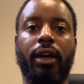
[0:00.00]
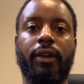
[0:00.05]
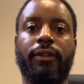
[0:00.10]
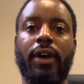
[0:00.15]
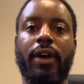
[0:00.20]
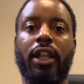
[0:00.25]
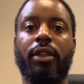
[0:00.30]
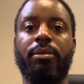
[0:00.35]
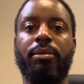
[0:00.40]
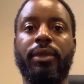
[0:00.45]

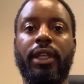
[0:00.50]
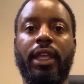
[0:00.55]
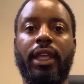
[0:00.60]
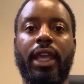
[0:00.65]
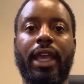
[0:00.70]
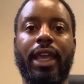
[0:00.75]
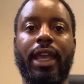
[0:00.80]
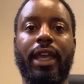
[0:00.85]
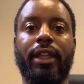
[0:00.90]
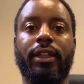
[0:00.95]
Follow me
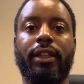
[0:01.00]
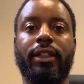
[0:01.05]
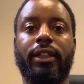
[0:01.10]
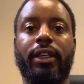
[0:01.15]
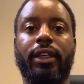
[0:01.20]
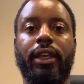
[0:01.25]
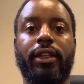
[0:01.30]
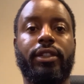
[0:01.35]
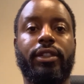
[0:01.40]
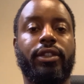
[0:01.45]
at
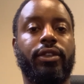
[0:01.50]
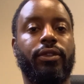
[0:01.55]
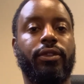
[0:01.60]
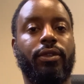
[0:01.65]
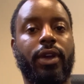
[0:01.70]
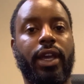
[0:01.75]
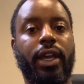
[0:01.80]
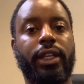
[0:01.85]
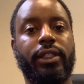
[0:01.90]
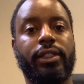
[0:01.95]
Get
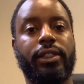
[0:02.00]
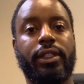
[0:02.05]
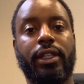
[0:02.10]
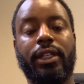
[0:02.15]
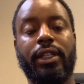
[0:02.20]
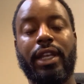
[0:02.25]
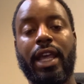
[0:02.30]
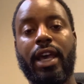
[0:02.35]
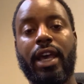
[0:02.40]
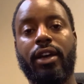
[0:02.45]
Rice
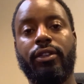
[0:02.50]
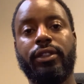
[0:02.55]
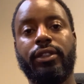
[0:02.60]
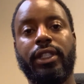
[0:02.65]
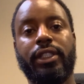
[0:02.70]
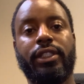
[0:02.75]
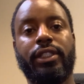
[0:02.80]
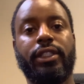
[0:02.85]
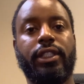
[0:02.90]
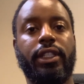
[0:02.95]
Now.
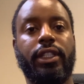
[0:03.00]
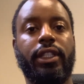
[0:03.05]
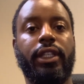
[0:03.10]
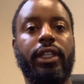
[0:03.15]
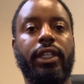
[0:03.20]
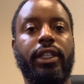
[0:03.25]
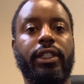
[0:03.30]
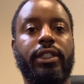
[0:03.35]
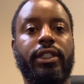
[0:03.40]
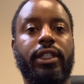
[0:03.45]
That's
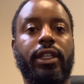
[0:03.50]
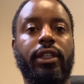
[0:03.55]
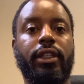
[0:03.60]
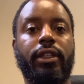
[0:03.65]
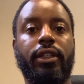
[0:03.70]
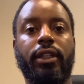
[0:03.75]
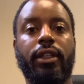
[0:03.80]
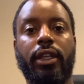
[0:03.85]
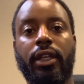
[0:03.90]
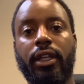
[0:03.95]

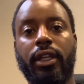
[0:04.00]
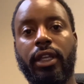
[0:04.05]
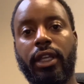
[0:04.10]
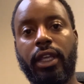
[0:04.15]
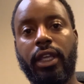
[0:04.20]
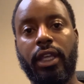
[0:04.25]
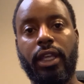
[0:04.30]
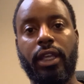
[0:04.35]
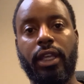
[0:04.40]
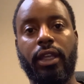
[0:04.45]
GETRICENOW
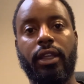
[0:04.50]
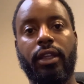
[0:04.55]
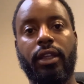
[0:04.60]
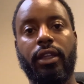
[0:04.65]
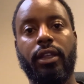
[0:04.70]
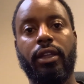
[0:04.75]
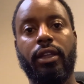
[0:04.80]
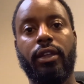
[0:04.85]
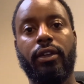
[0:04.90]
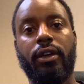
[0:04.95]

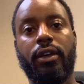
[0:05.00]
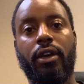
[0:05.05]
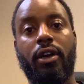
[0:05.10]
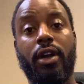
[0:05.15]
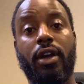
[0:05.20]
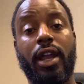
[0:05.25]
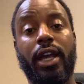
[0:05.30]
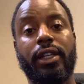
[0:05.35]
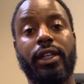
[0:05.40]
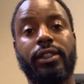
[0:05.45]
on